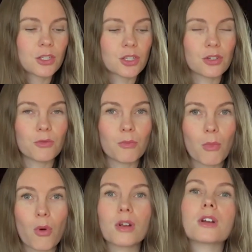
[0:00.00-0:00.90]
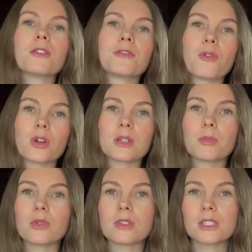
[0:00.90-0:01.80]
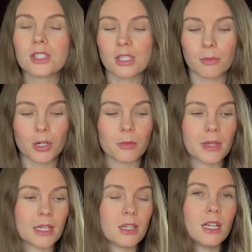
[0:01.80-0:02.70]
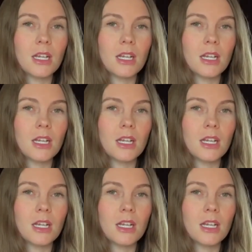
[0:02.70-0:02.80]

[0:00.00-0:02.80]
to more affordable suburban